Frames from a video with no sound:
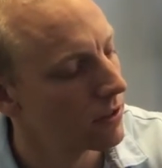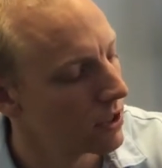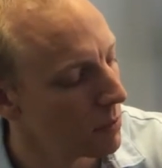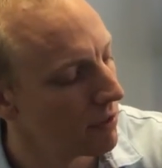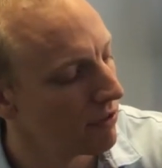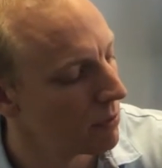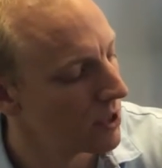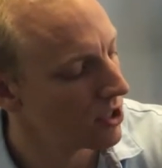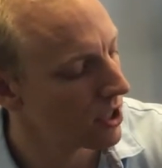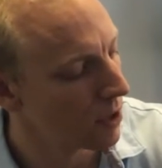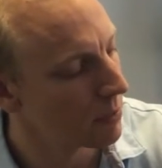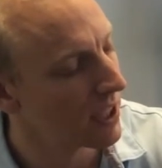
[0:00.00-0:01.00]
Some inflammation
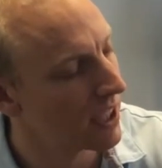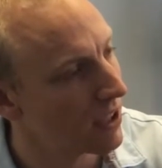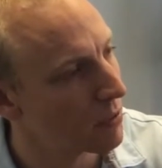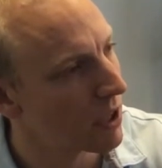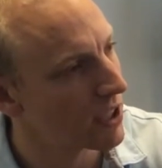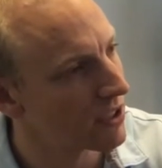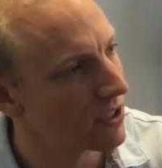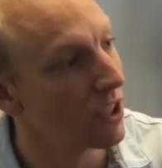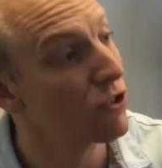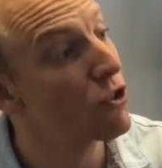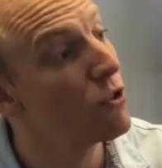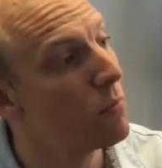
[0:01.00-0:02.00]
to help the healing process,
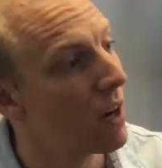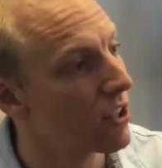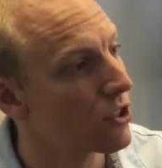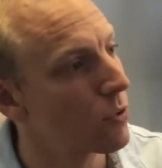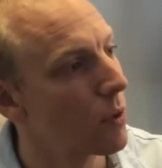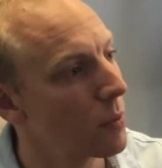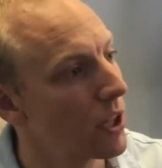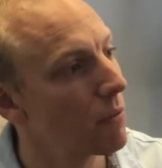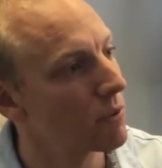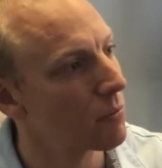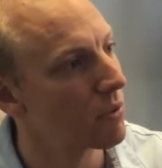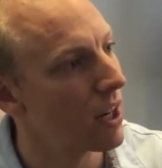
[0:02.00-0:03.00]
not too much to where it
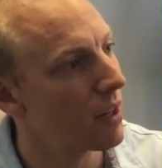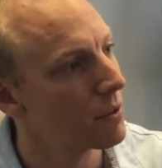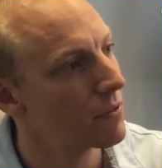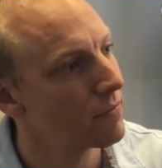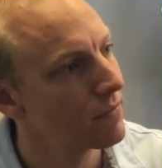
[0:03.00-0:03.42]
becomes a problem.